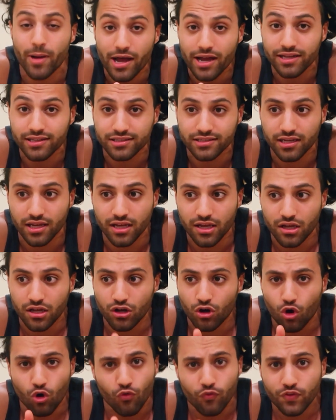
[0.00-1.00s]
but
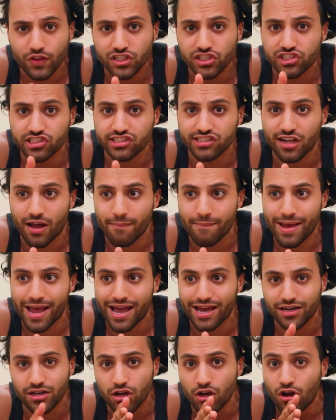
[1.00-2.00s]
hopefully she's not
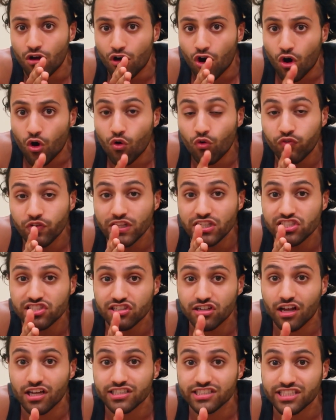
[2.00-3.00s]
mad. Hopefully
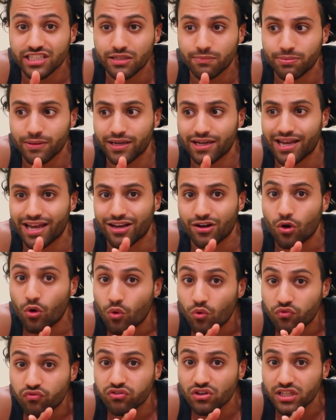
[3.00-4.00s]
she's not sleeping, and
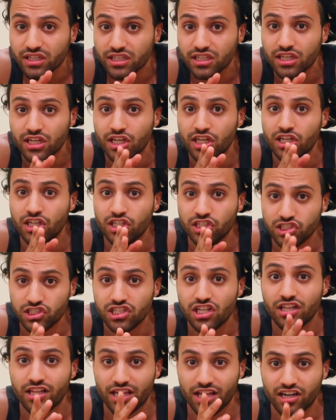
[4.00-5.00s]
hopefully
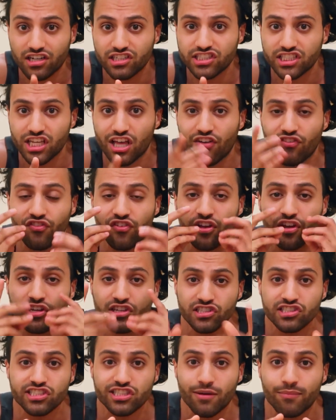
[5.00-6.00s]
she'll get herself
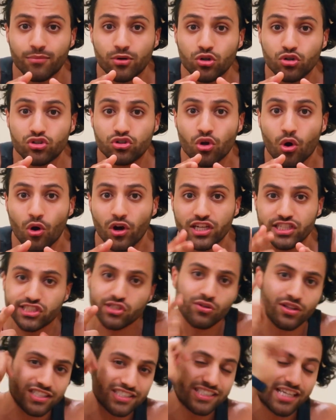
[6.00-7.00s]
some new toys.
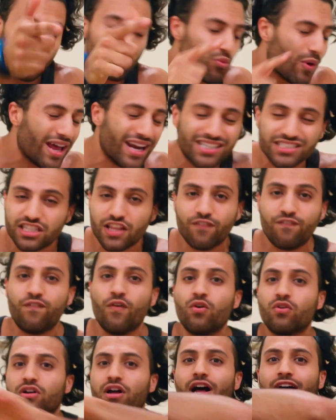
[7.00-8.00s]
So let's get right into the
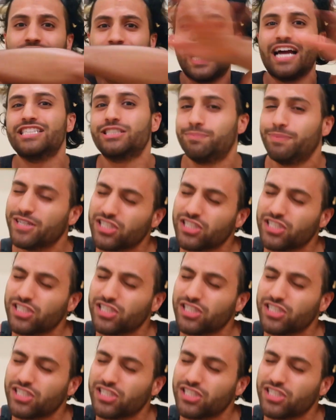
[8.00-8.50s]
phone call, guys.